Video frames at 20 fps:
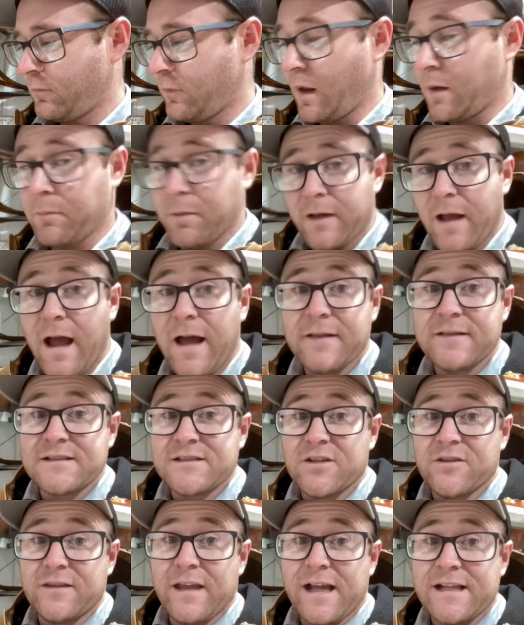But yeah,
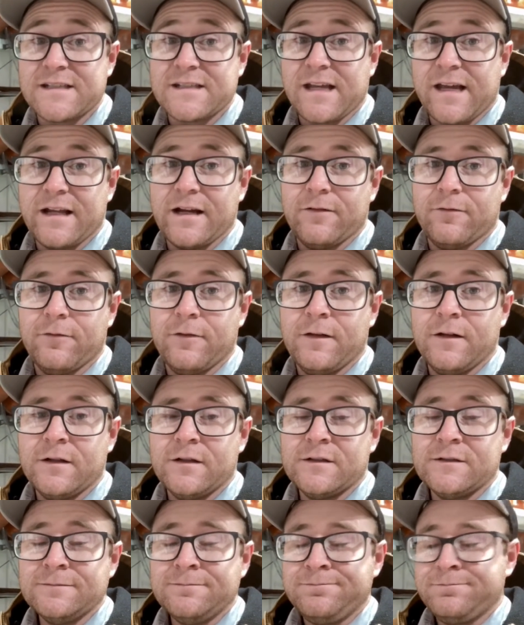so that's kind of
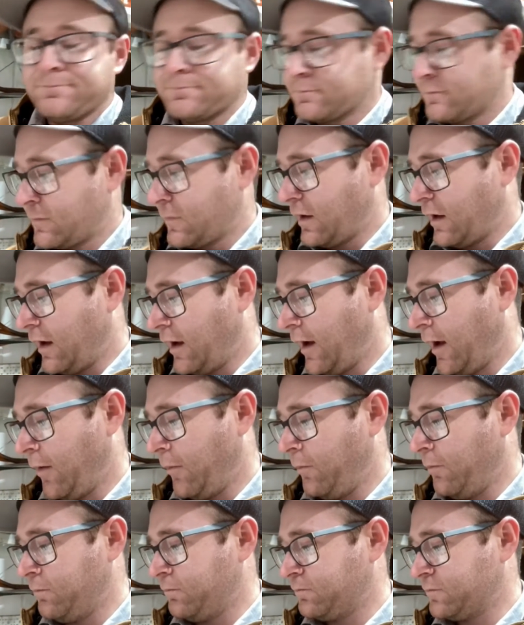
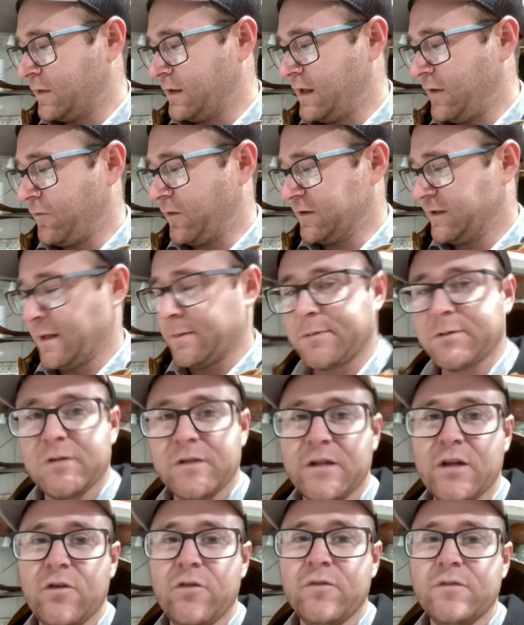the different tips we
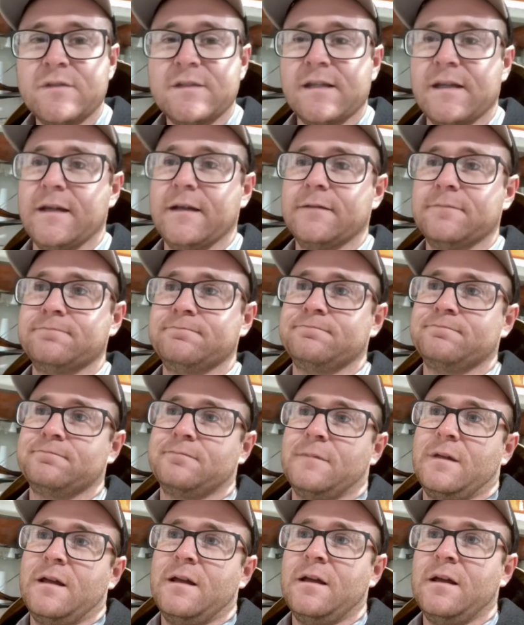use, and
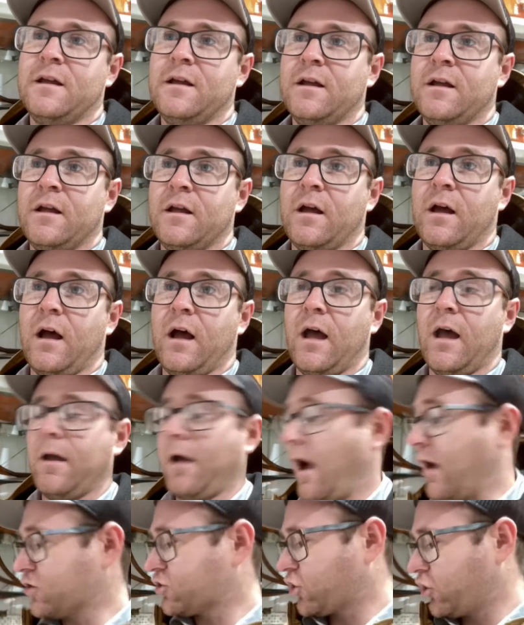
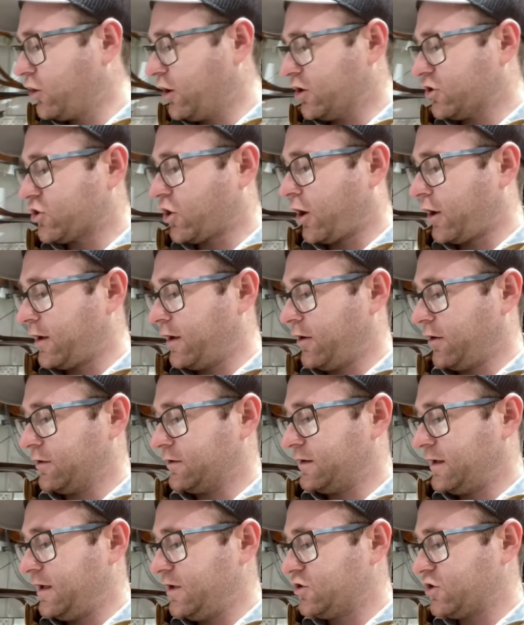I'll show you a chart here in
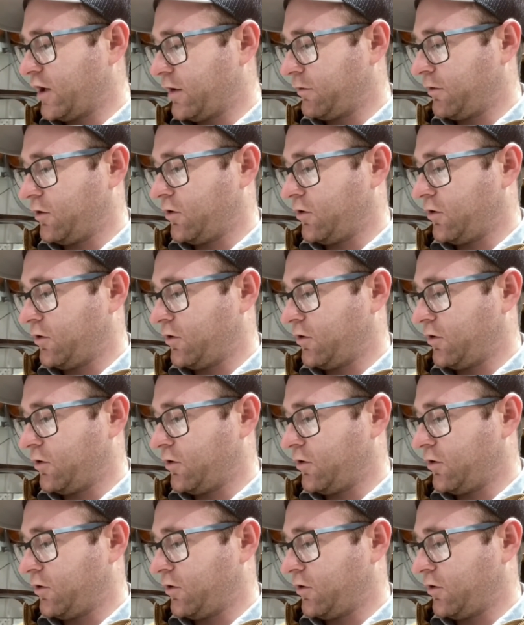TJet real